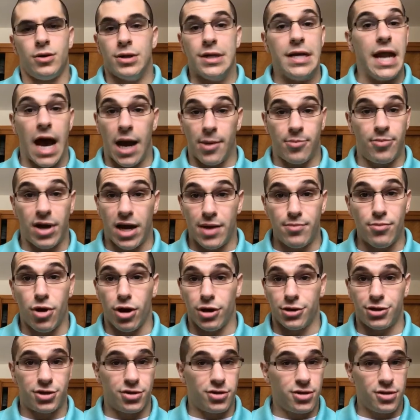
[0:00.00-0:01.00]
not by
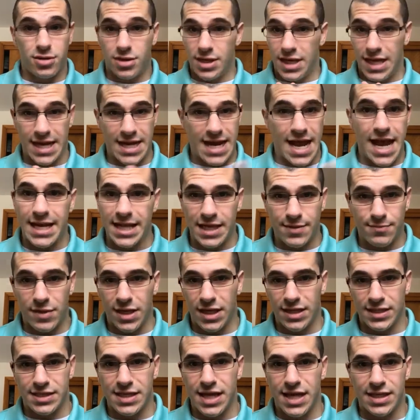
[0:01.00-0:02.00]
much in any
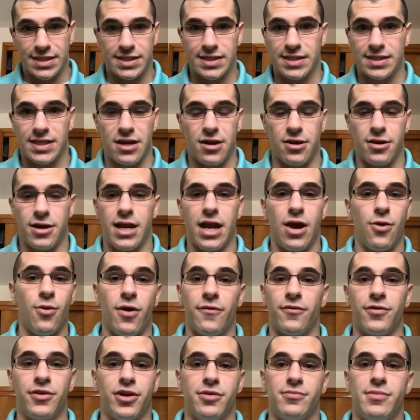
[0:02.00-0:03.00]
means necessary.
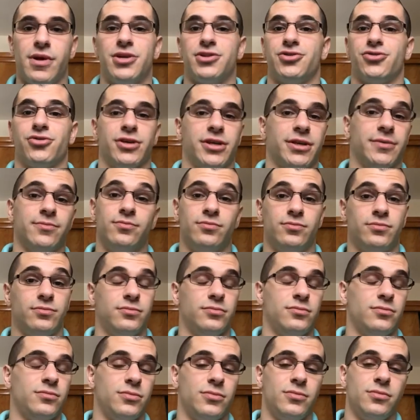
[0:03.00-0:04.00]
However you're measuring,
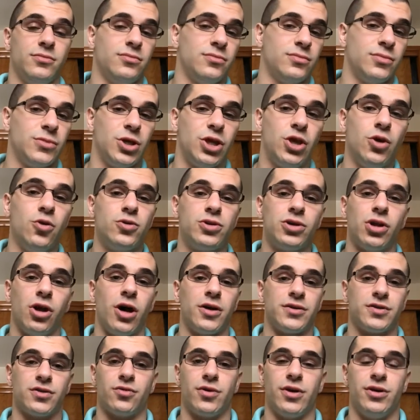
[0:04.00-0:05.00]
huge
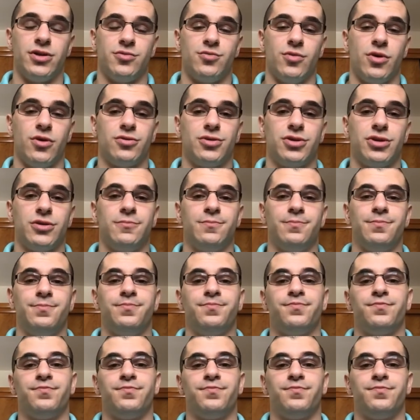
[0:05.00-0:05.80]
loss of range of motion.